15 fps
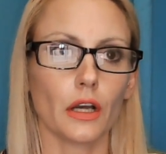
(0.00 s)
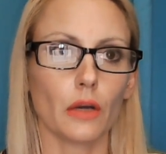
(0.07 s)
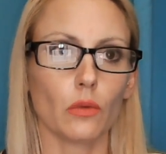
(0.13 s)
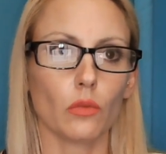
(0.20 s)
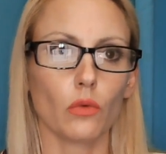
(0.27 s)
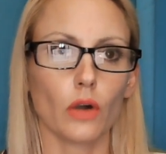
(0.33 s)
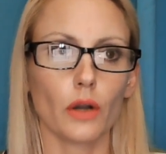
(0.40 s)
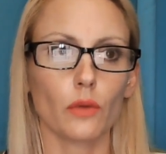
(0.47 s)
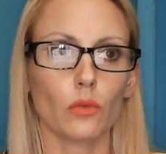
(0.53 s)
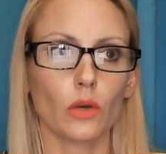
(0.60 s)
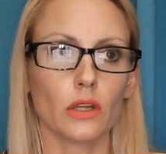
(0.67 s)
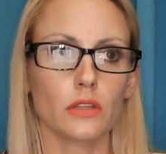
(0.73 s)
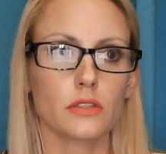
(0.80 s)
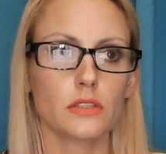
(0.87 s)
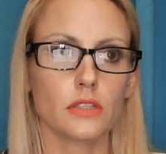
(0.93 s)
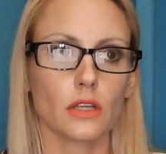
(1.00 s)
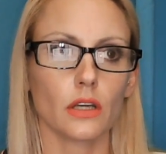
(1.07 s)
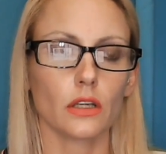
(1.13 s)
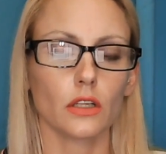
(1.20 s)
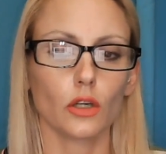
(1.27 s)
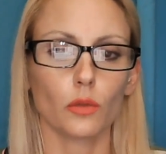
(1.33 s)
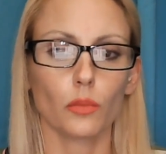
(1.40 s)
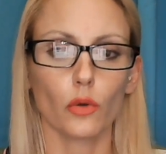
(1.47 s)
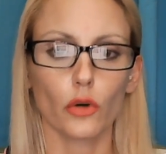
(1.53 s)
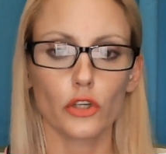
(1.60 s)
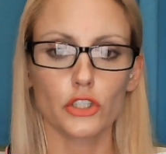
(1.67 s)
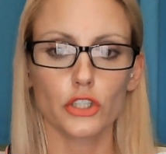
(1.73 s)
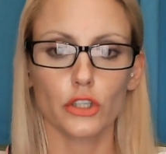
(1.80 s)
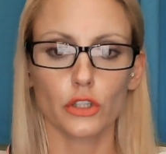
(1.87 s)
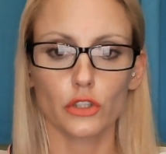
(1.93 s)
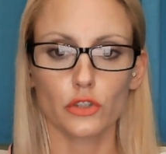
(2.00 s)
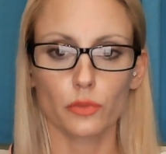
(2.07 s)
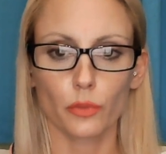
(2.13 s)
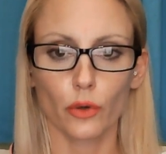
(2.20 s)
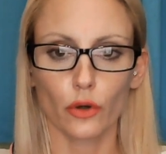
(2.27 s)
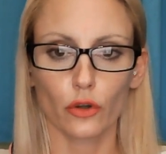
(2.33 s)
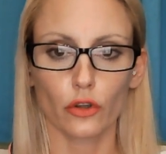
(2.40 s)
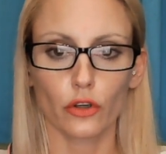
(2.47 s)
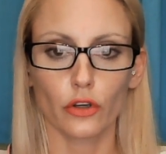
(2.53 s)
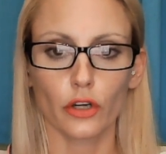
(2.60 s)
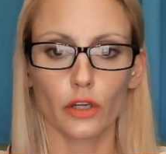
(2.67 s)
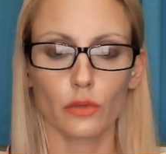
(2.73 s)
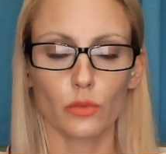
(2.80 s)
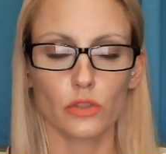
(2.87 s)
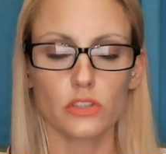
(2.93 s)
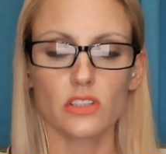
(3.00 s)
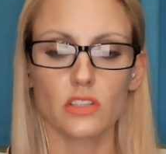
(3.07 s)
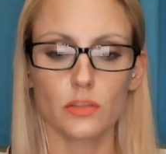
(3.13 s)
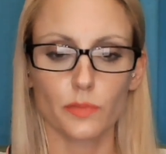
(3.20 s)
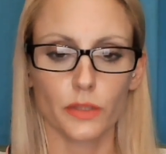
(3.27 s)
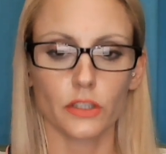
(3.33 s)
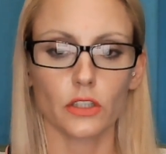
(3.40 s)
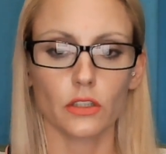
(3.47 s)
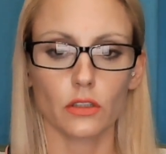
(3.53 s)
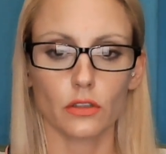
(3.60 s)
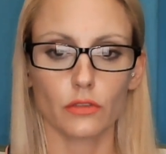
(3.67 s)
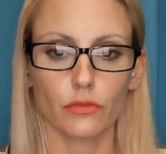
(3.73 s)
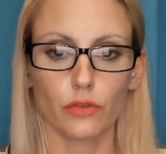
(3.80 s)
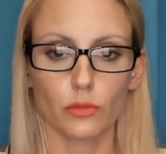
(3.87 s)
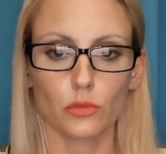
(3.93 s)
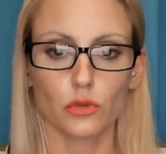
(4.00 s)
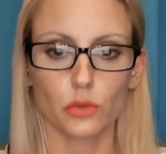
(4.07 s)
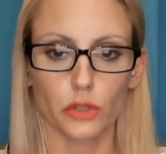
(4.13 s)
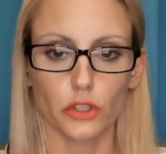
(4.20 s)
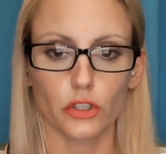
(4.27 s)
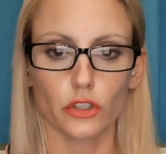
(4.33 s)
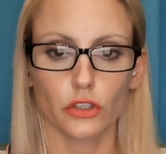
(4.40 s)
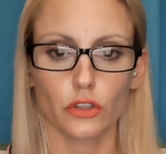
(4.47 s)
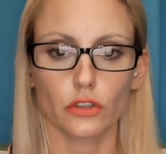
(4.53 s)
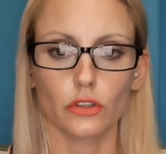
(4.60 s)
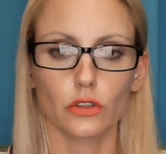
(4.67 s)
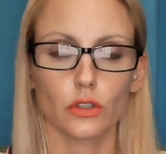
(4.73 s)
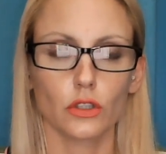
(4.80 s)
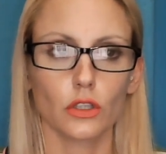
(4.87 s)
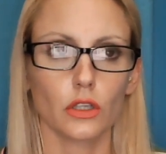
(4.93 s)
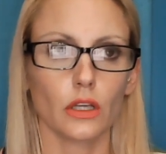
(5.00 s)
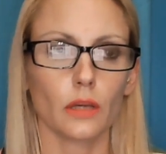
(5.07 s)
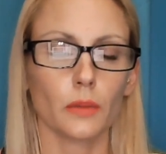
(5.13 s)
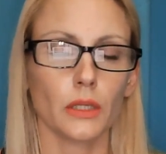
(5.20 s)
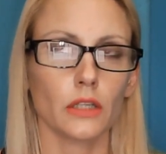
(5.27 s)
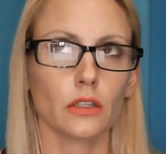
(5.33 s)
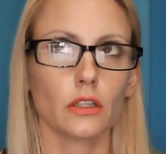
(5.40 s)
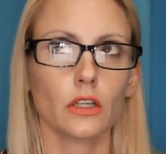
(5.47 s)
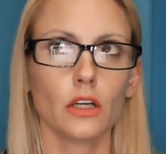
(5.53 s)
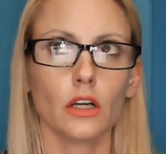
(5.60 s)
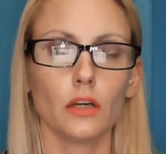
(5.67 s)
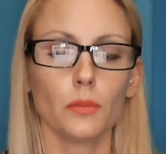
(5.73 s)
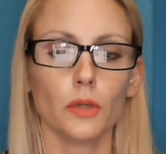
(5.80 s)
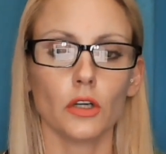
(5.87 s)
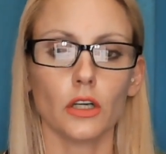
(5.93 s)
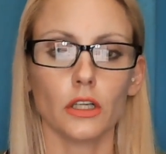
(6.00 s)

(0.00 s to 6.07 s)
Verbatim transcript: I once said abortion is murder and was suspended from Twitter. I mean, come on.